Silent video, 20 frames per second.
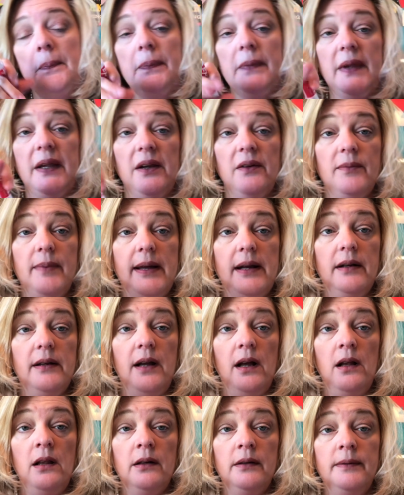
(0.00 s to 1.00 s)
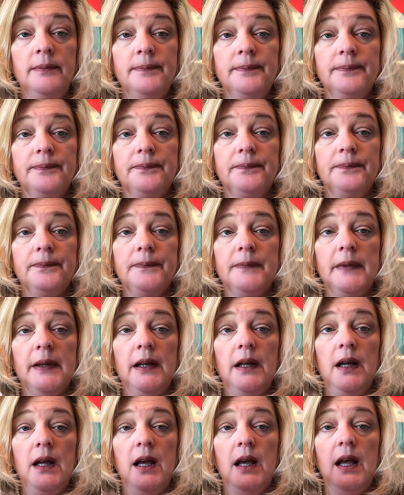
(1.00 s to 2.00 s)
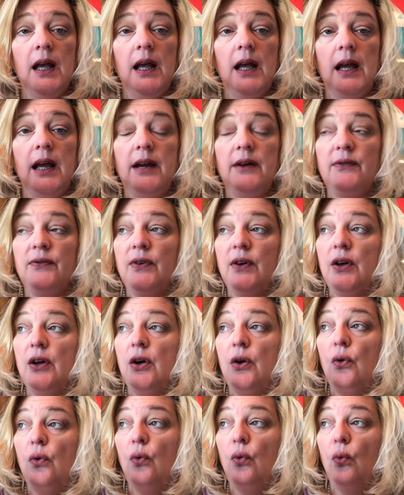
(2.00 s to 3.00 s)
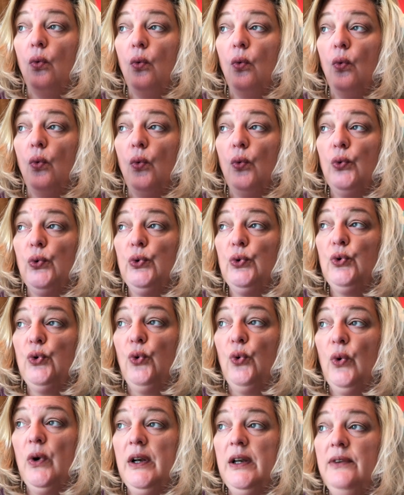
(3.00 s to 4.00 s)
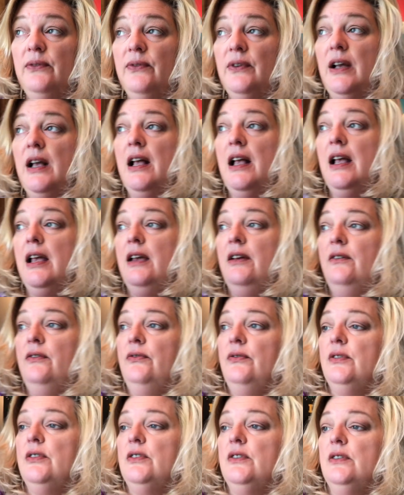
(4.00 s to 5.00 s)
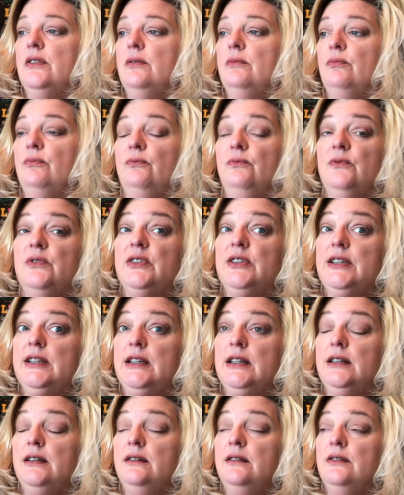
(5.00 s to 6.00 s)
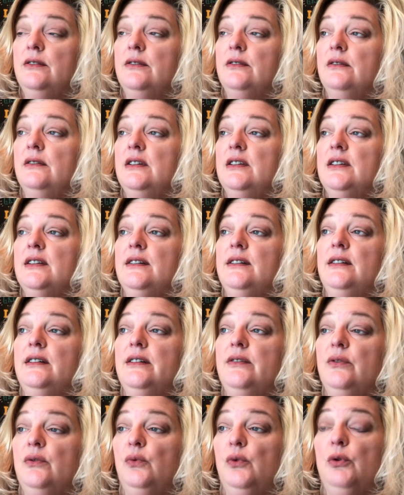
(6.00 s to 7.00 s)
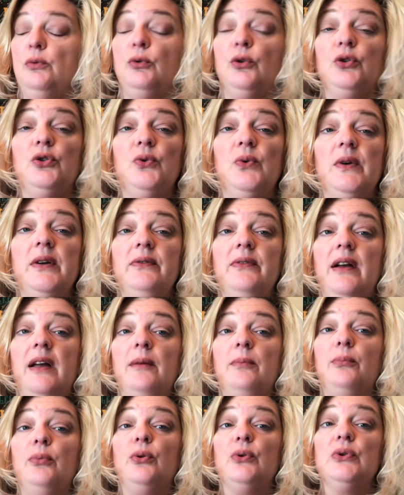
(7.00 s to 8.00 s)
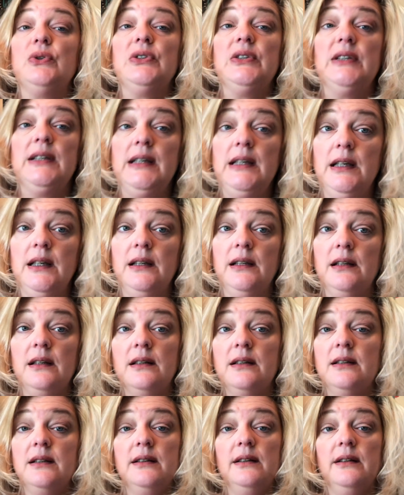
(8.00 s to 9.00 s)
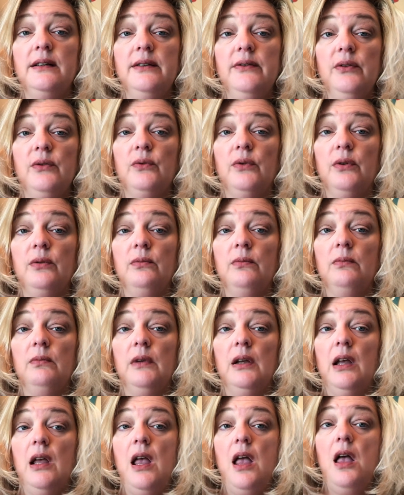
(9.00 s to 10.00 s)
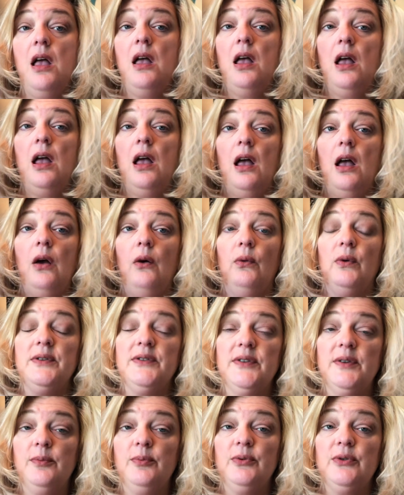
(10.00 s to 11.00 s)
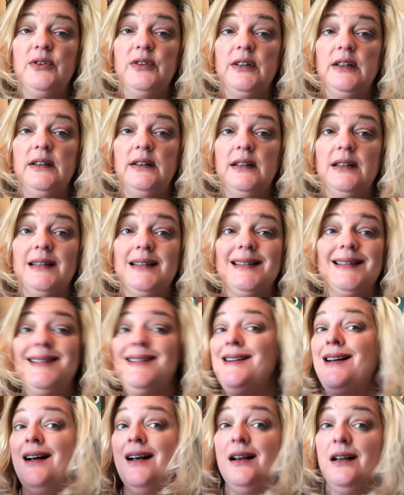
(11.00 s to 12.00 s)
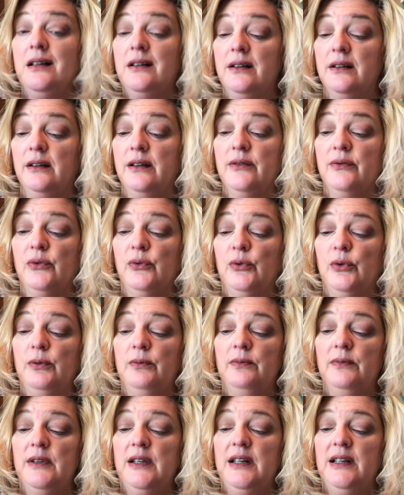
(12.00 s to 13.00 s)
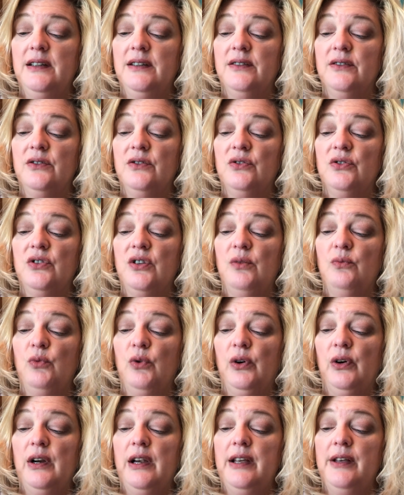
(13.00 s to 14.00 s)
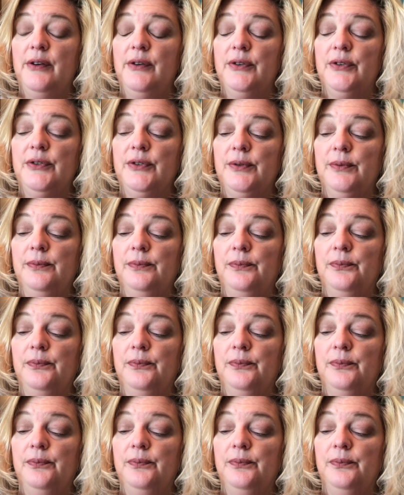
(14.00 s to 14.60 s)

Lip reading: Think about $1. If 25 cents is in the living room, or 25% is in the living room, what's the % that's not in the living room, that it's somewhere else?